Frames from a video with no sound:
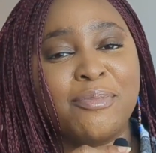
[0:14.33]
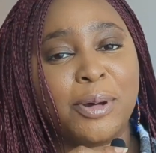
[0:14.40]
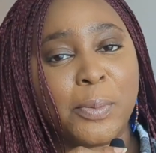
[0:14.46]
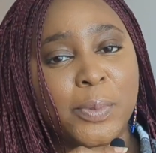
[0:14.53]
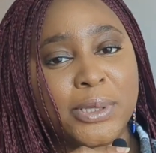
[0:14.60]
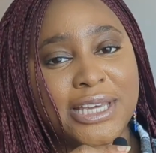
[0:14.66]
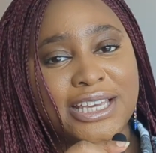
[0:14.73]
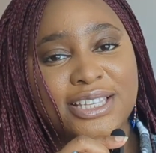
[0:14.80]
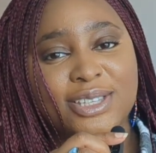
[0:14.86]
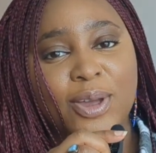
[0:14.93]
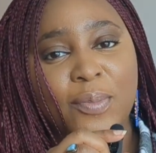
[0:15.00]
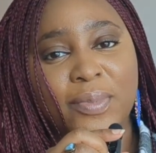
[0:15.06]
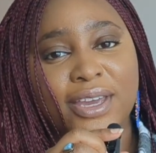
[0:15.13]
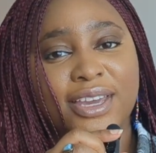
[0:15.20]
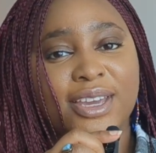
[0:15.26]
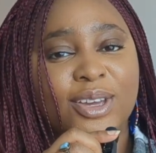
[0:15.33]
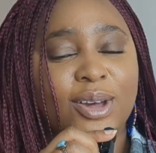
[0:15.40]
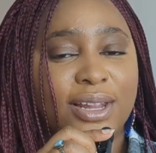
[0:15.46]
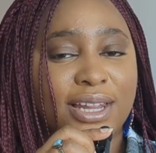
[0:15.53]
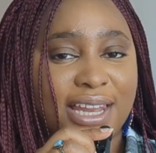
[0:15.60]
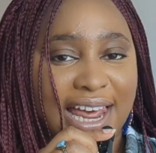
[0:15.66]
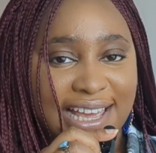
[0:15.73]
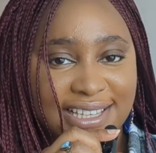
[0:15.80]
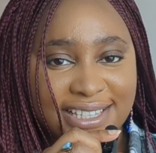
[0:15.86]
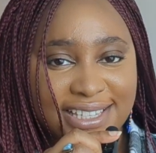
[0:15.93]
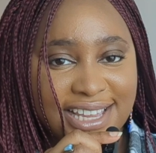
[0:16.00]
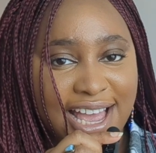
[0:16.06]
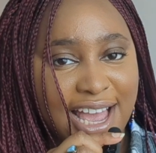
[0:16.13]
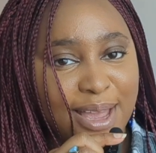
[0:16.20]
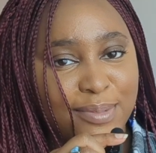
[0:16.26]
But please don't make it your last
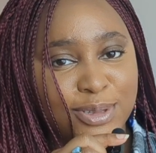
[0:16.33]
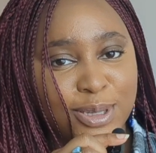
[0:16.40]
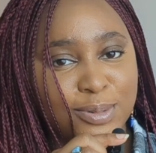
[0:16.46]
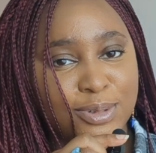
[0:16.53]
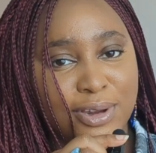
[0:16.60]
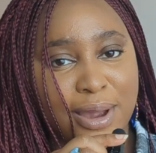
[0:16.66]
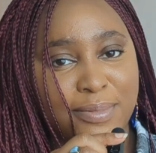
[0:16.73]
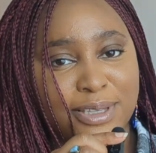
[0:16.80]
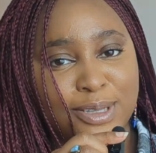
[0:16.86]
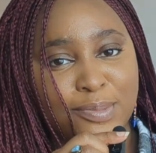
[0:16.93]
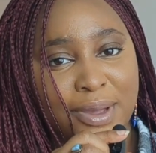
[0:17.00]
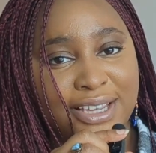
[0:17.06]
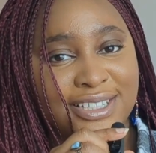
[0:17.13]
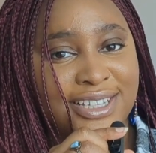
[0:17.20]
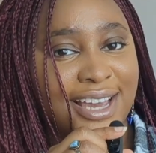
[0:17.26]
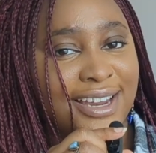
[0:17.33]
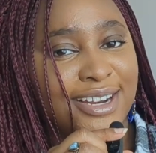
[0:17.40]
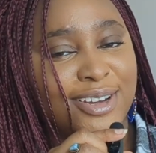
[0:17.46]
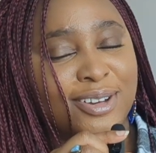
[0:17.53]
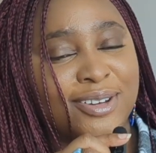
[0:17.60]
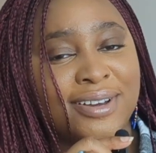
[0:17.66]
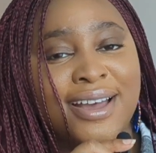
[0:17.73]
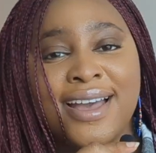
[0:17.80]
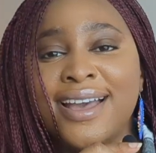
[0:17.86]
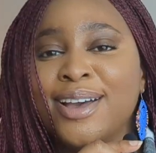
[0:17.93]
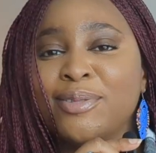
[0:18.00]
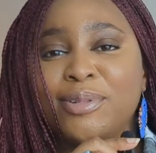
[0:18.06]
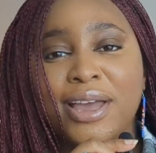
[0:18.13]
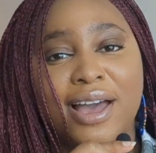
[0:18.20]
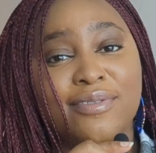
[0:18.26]
time. Subscribe to my channel.
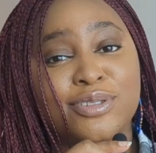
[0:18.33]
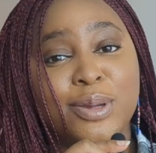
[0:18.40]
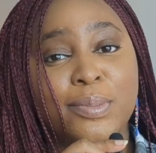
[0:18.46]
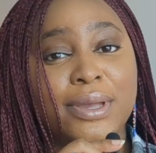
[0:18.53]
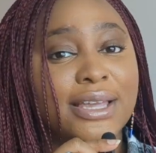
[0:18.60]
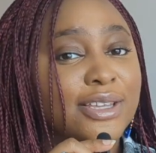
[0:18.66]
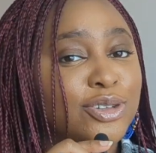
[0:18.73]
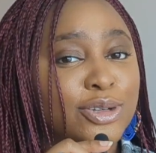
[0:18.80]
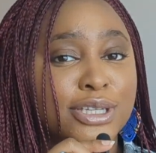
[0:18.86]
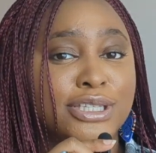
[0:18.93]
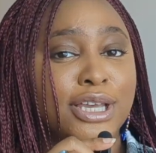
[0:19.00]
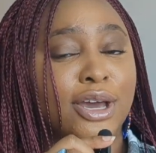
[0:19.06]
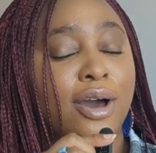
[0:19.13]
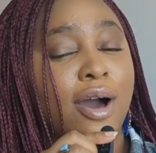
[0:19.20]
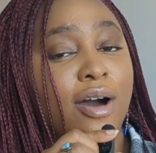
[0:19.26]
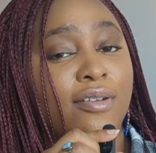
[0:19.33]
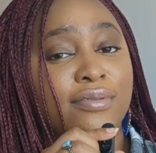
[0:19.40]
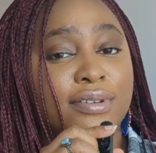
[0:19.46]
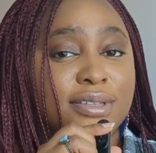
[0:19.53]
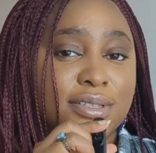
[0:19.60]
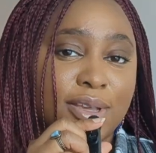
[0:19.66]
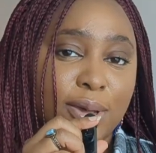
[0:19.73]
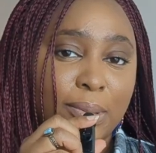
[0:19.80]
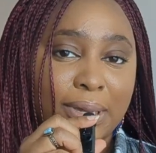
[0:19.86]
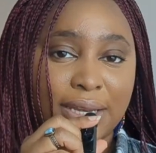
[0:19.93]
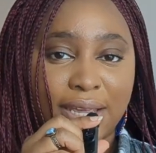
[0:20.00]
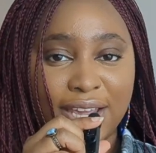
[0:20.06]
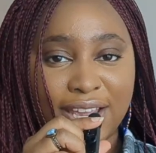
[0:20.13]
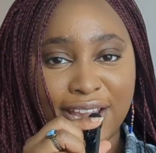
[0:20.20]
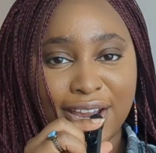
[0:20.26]
We have some interesting convos
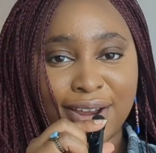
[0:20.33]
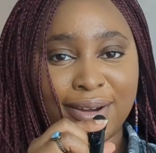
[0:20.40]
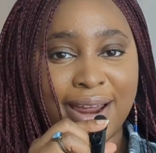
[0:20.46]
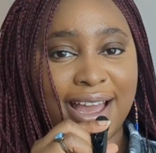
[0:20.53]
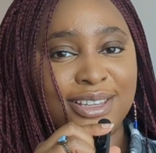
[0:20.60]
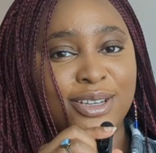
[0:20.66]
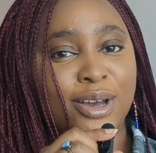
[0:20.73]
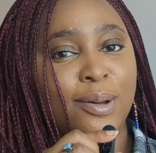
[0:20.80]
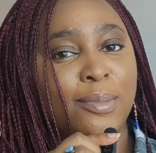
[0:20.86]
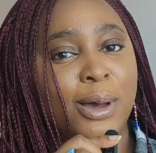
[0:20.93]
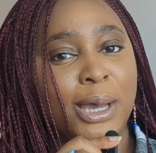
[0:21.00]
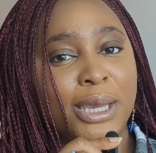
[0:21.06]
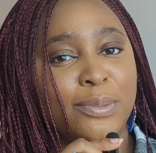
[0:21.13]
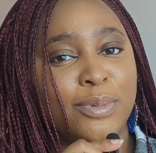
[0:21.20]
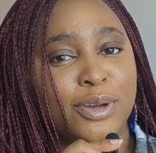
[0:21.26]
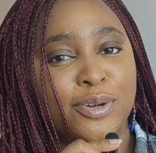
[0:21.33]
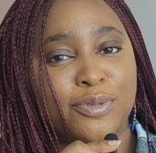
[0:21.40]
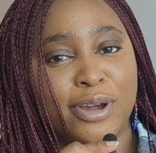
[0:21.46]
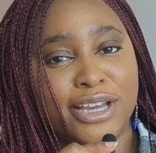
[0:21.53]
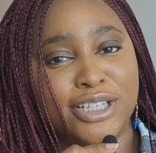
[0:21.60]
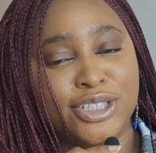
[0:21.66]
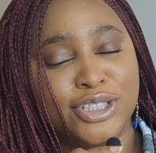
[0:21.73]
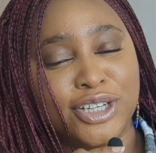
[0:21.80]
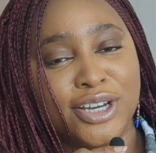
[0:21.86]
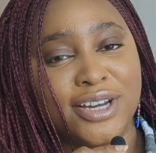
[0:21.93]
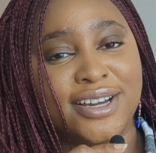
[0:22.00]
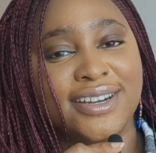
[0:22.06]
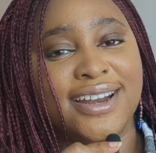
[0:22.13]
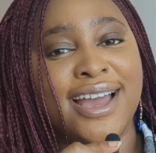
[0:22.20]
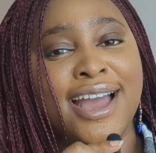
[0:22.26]
going here. I talk about
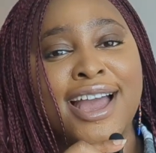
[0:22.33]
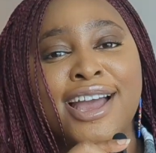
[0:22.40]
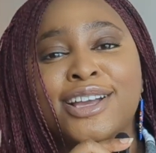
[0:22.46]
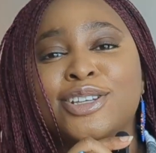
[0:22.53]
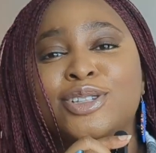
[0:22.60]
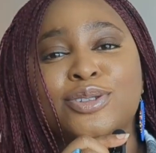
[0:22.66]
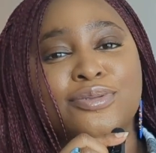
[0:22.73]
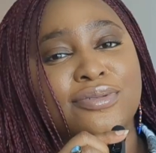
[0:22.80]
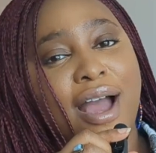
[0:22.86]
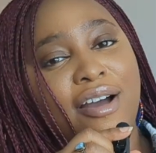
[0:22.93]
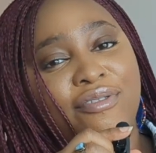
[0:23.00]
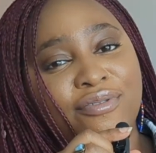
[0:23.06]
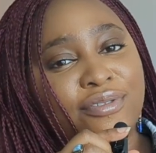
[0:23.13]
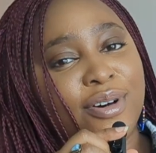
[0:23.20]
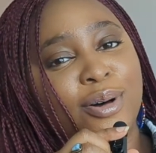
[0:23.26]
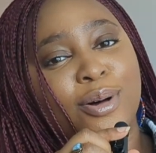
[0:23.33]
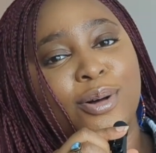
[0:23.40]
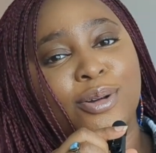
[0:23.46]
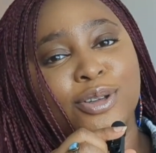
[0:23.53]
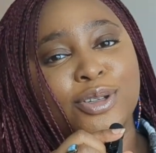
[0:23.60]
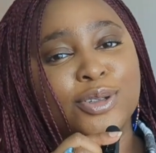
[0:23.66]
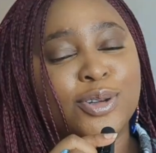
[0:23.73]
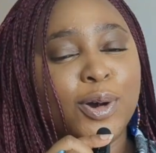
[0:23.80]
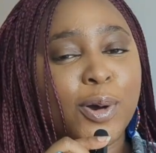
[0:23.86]
immigration, travel.